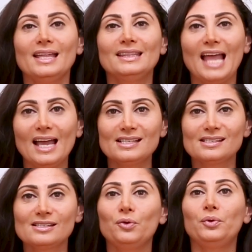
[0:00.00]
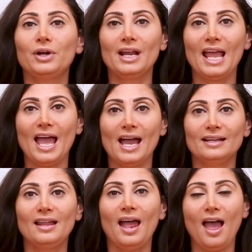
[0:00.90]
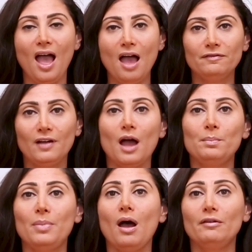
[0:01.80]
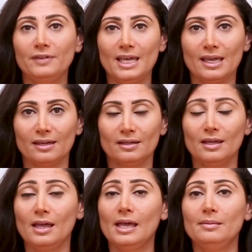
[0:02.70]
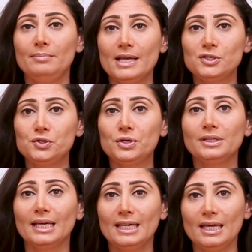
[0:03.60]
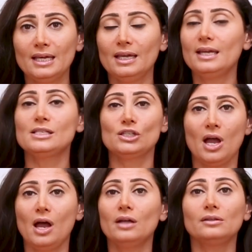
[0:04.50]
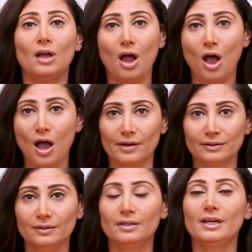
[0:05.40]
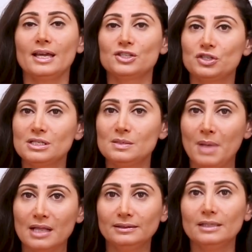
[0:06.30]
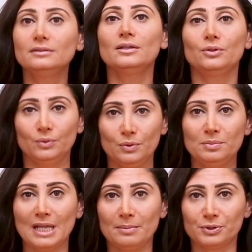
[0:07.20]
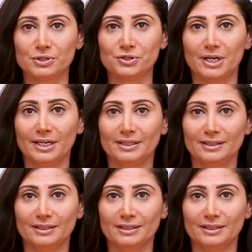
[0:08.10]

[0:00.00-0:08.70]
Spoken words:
Next, we're gonna add a half cup of ghee. Make sure the ghee is not hot. It's just melted room temperature.